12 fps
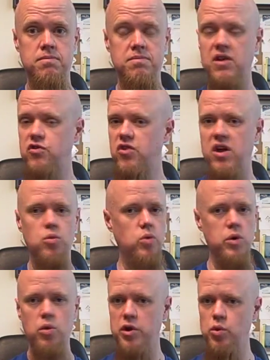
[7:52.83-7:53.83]
They said,
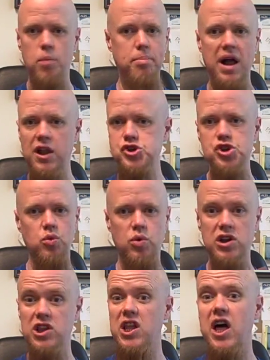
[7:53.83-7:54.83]
we want to abolish the
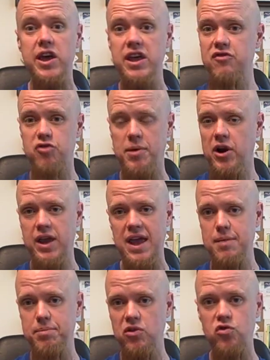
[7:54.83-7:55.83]
word lucky from our
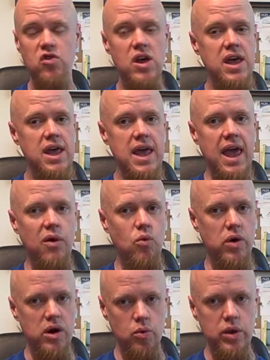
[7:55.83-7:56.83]
campus, and
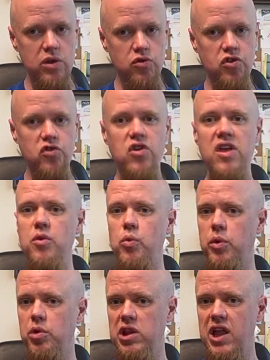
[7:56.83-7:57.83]
where we used to say that
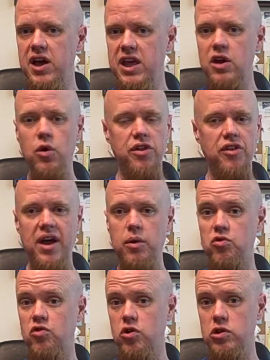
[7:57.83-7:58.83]
we were lucky or that
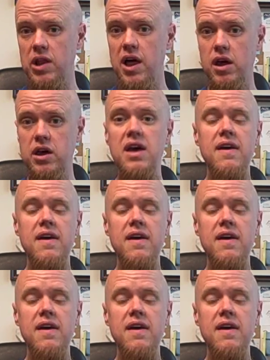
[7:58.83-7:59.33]
was good luck,